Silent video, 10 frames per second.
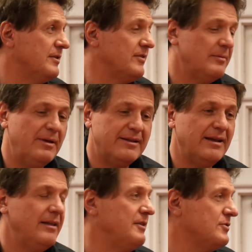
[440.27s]
So this could be a
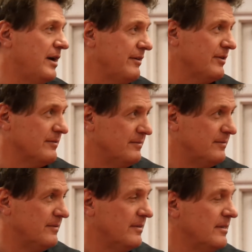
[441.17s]
daily driver.
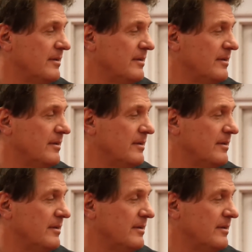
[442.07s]
It